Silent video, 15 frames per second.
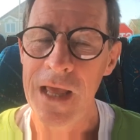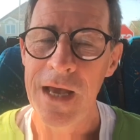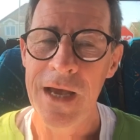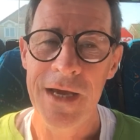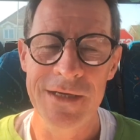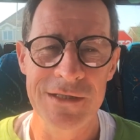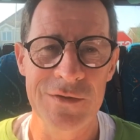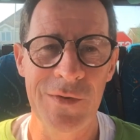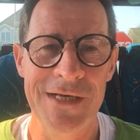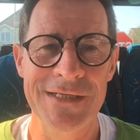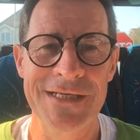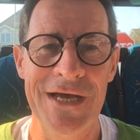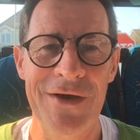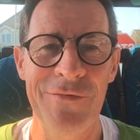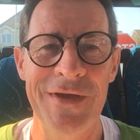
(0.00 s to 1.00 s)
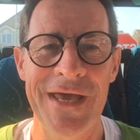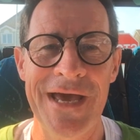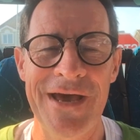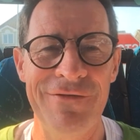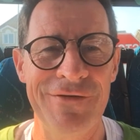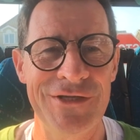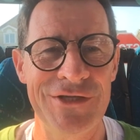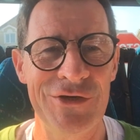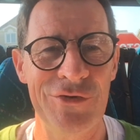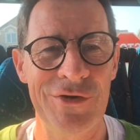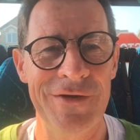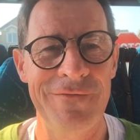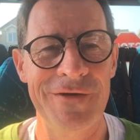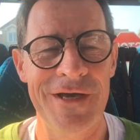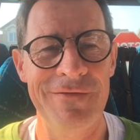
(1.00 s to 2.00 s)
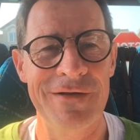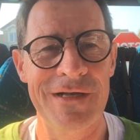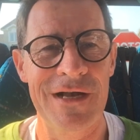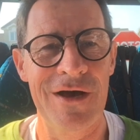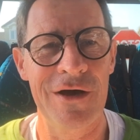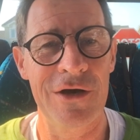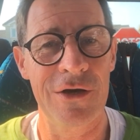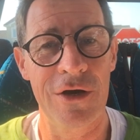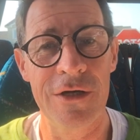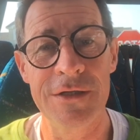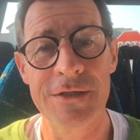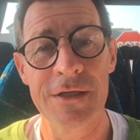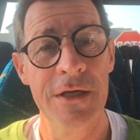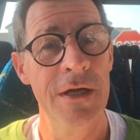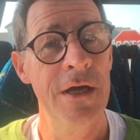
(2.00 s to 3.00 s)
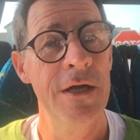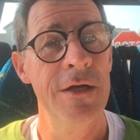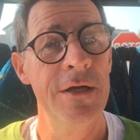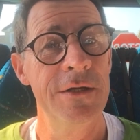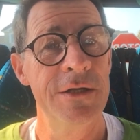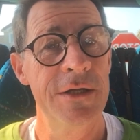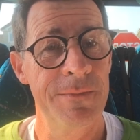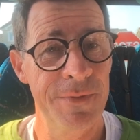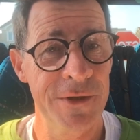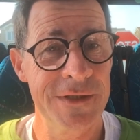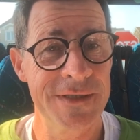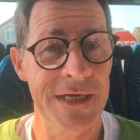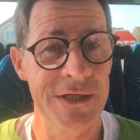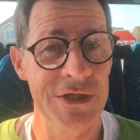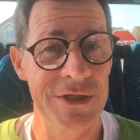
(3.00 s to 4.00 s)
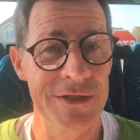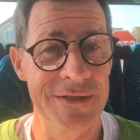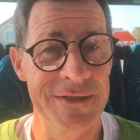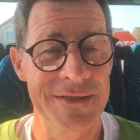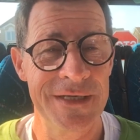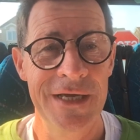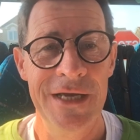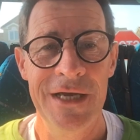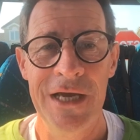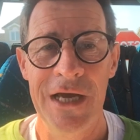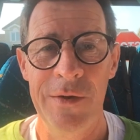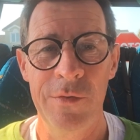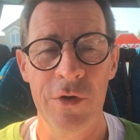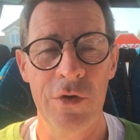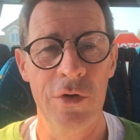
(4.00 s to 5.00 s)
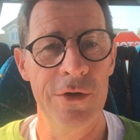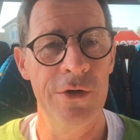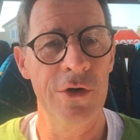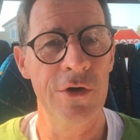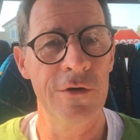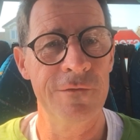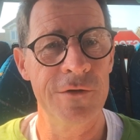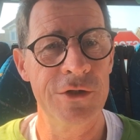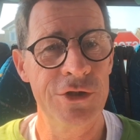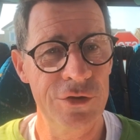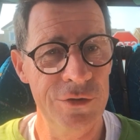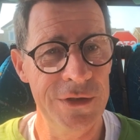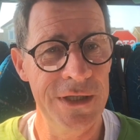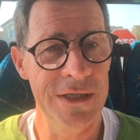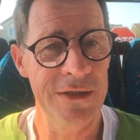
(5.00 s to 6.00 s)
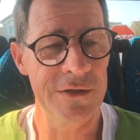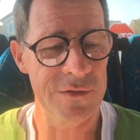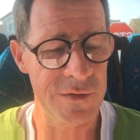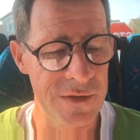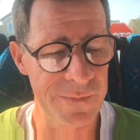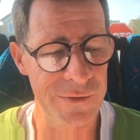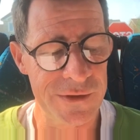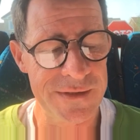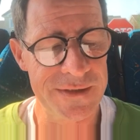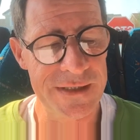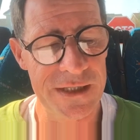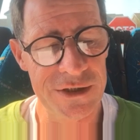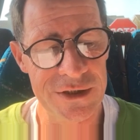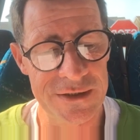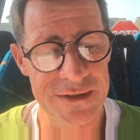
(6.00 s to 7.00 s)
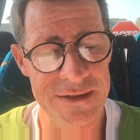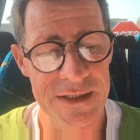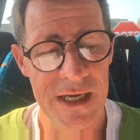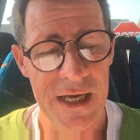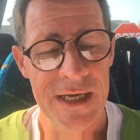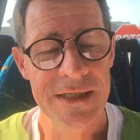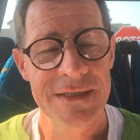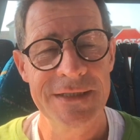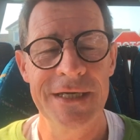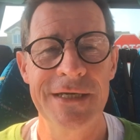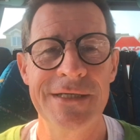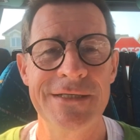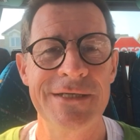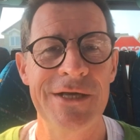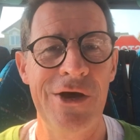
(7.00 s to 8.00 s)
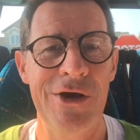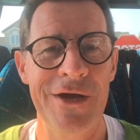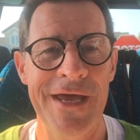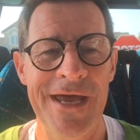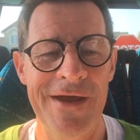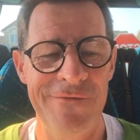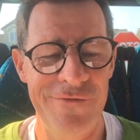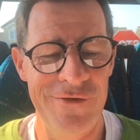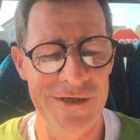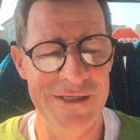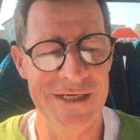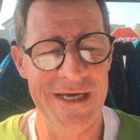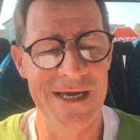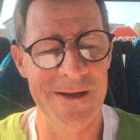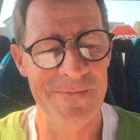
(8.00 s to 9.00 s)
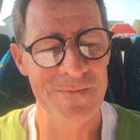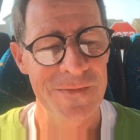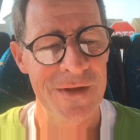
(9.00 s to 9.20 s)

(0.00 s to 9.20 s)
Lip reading: And as well as that, we have a show at 5 o'clock called The Bus Sessions. And we're going over 2 years of The Bus Sessions, singing a song every day.